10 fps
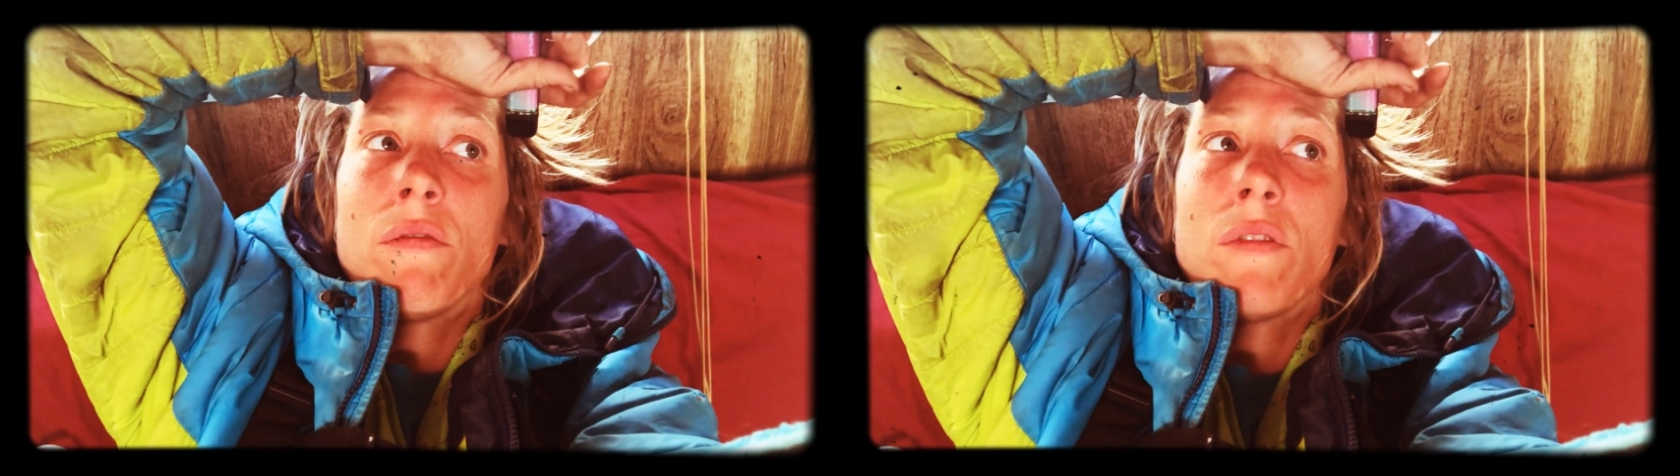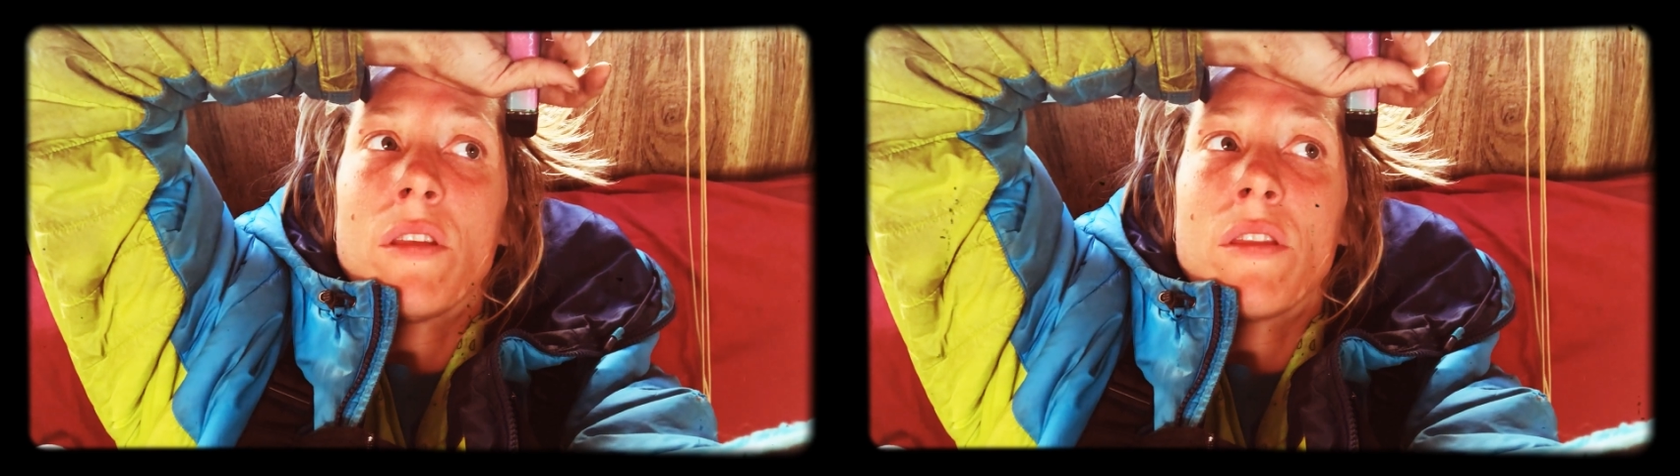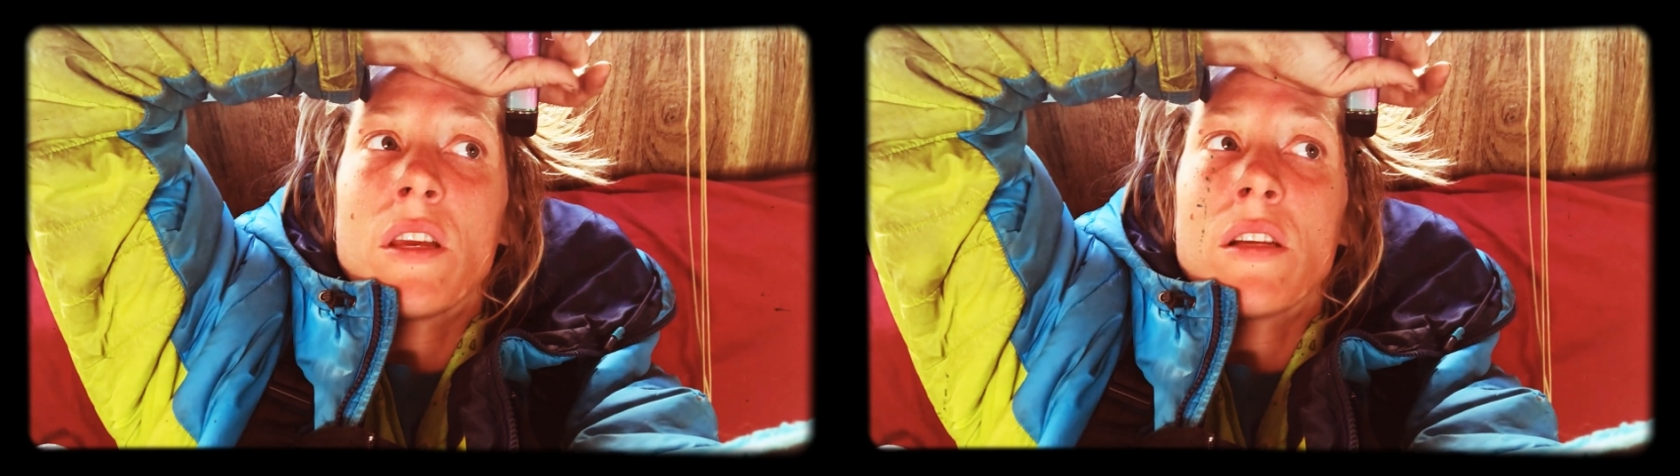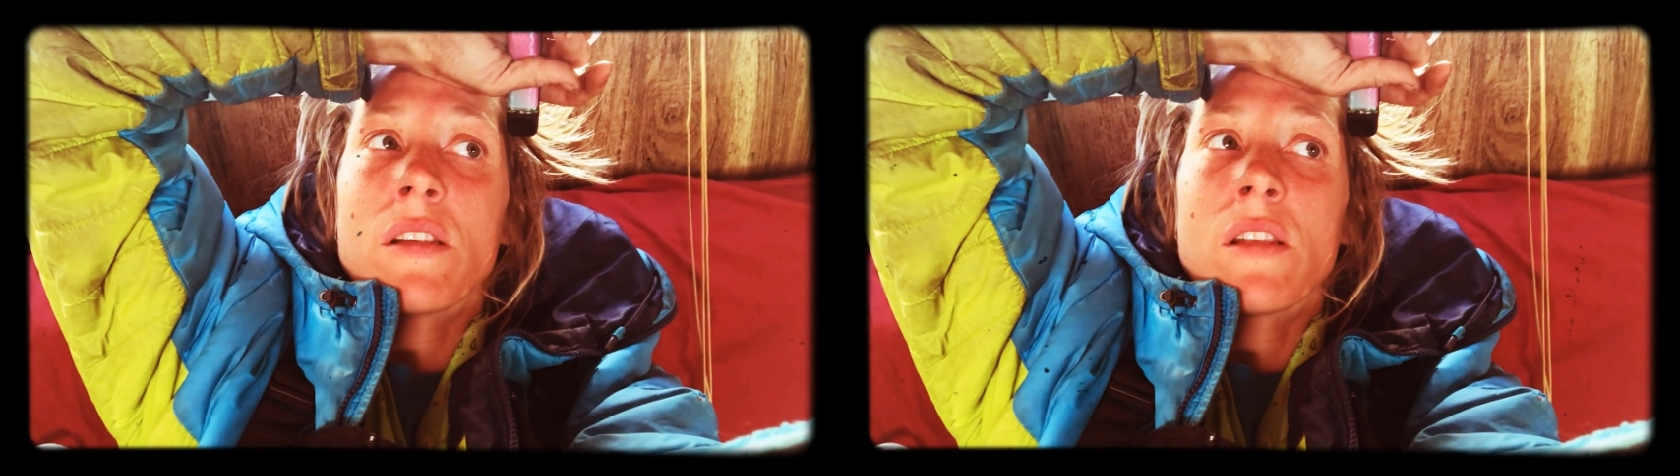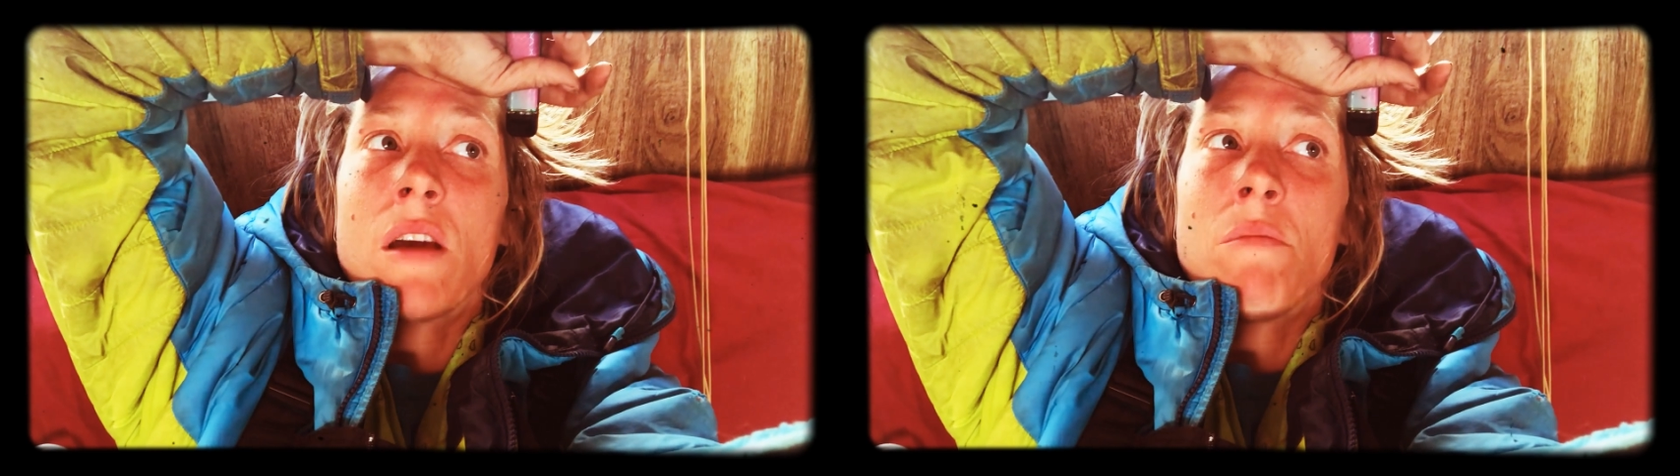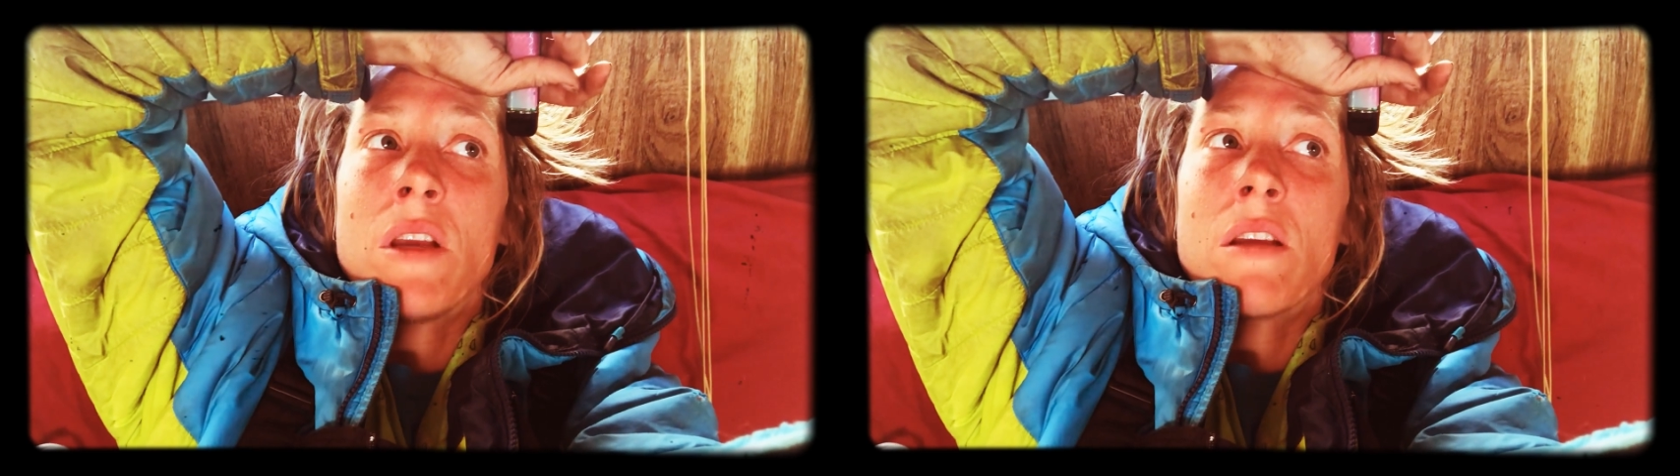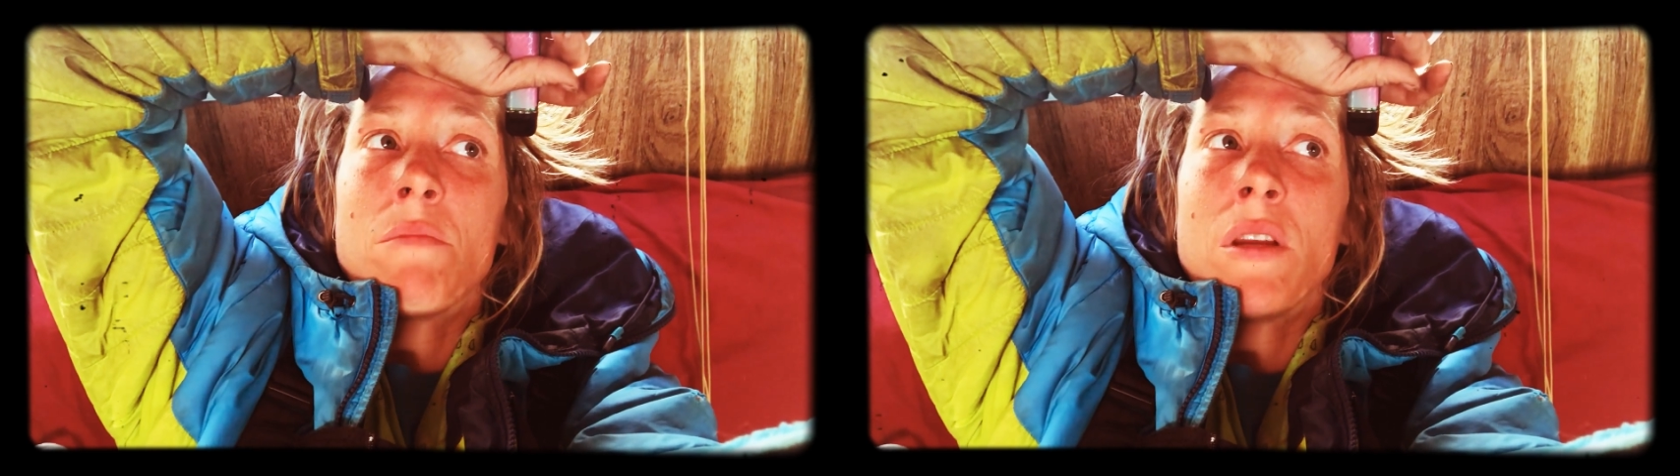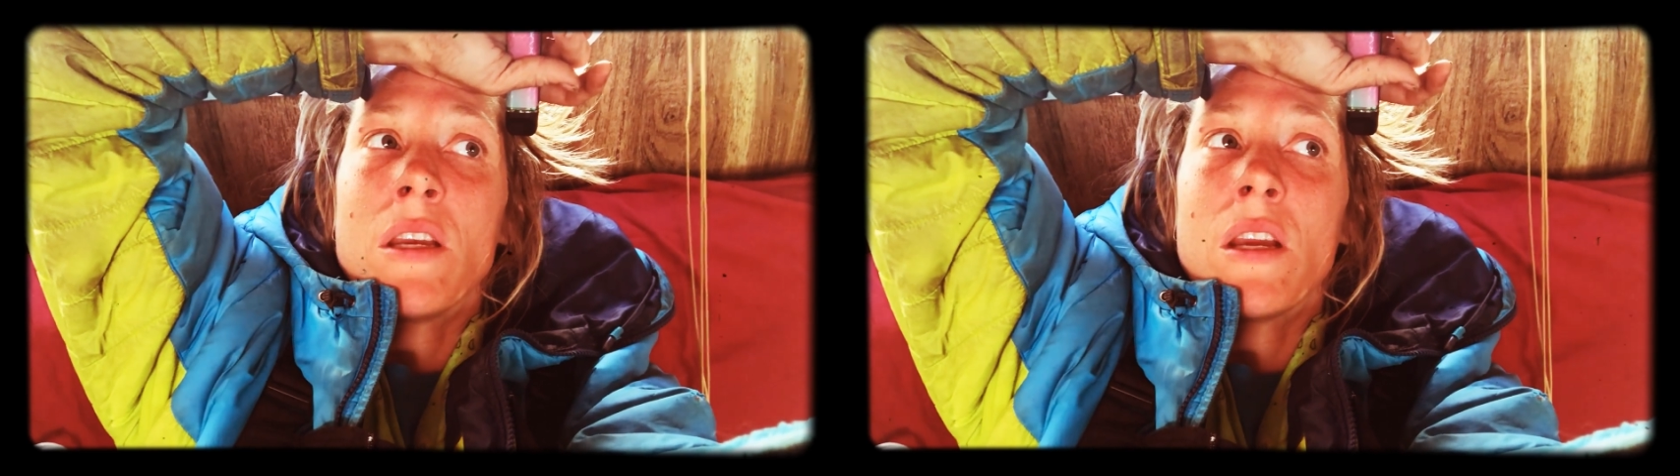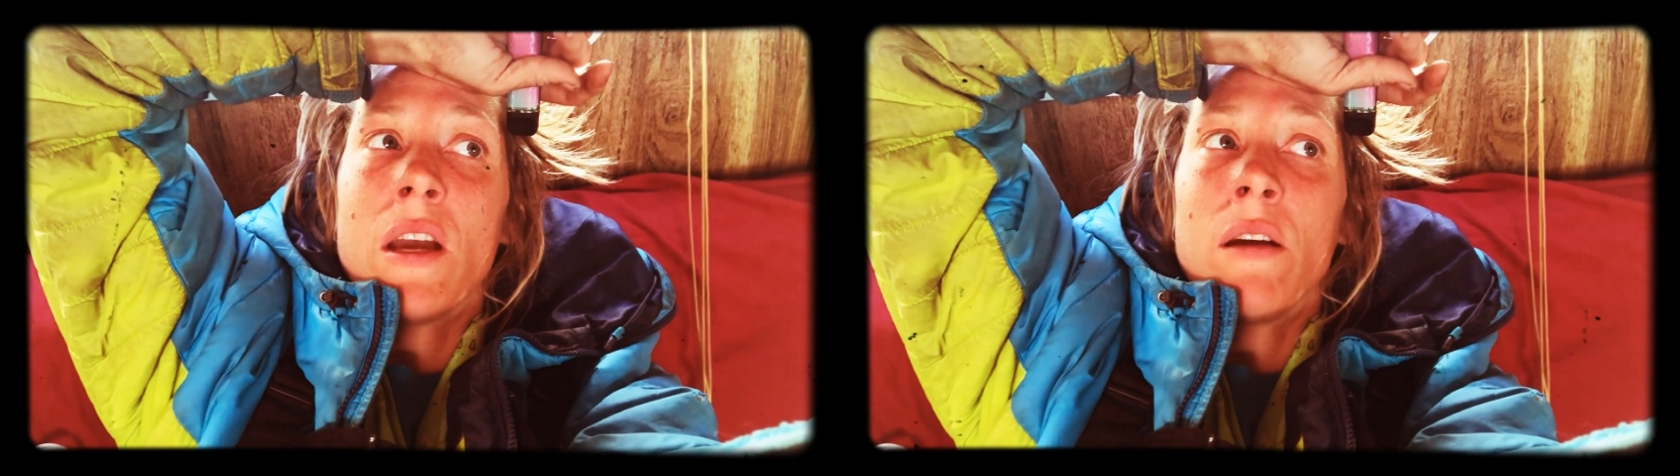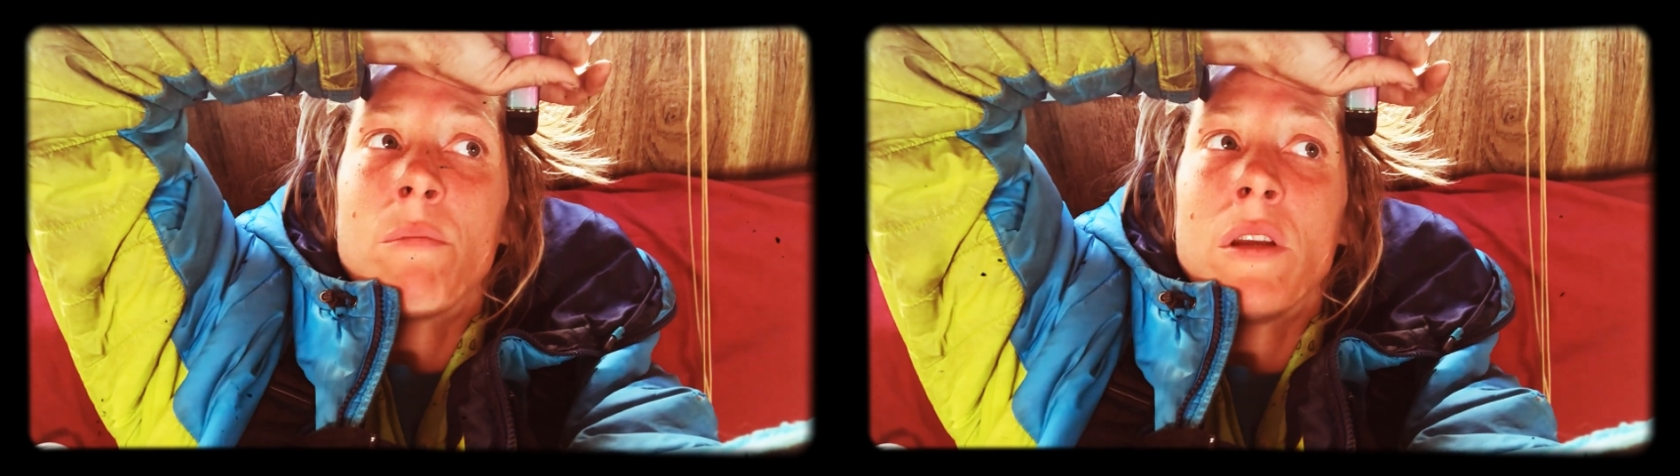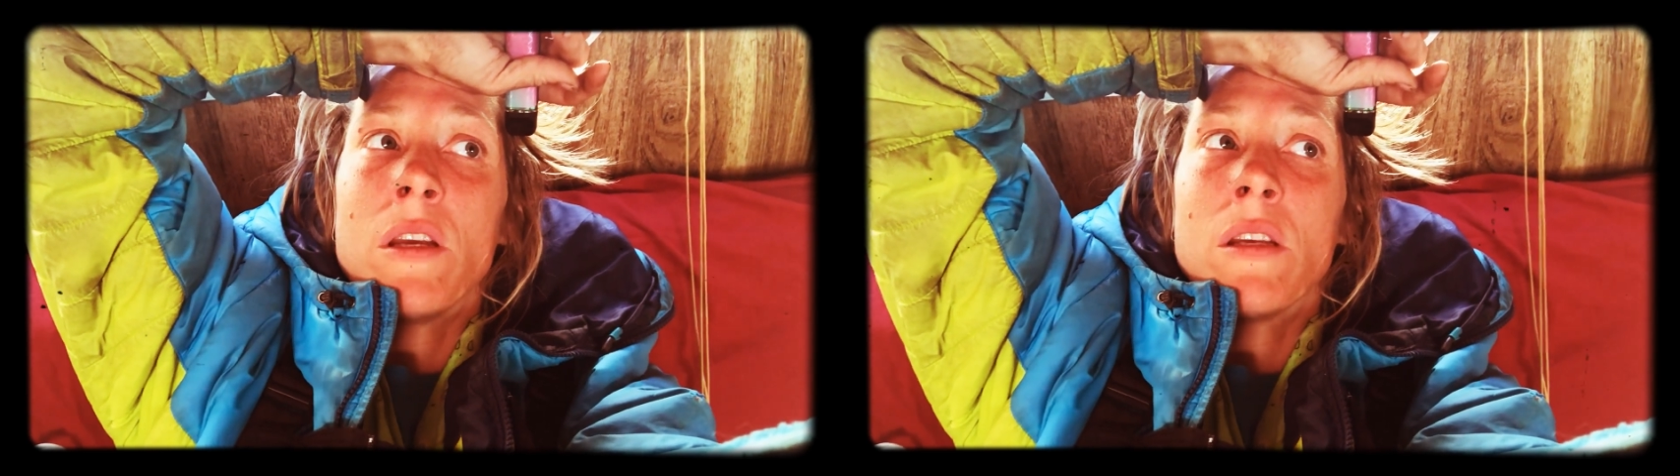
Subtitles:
the things that make me happy